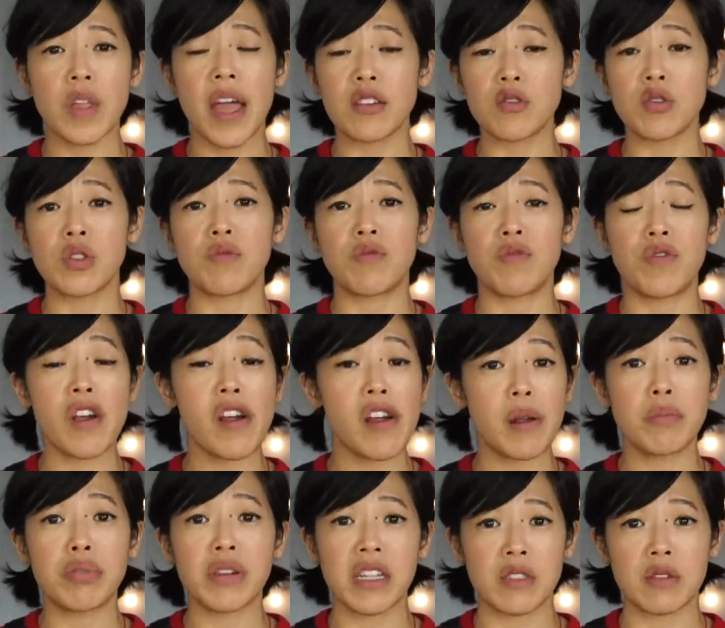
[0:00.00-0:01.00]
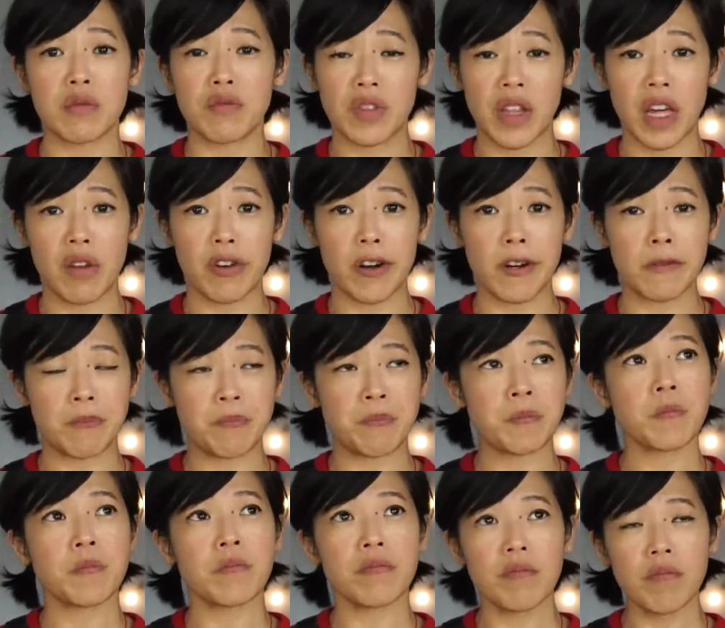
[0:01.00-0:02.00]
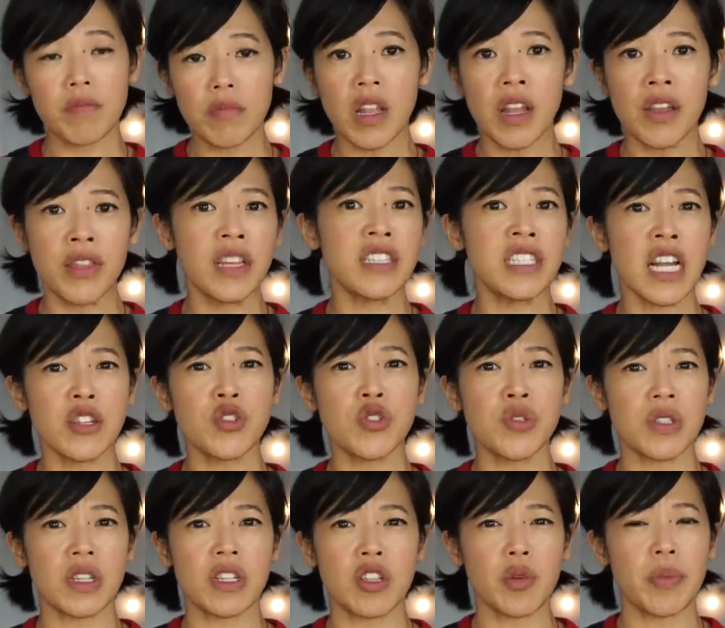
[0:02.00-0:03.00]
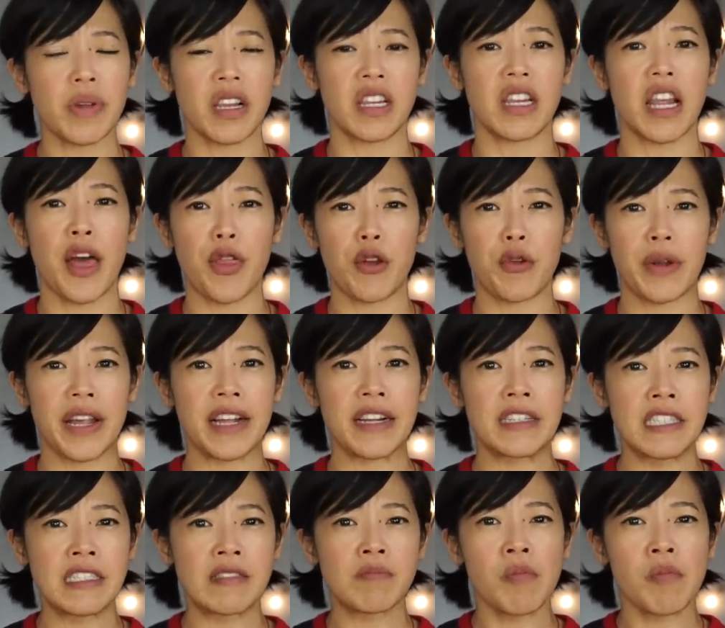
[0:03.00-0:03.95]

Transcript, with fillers: Actually, very pleasant flavor. The texture is a little bit leathery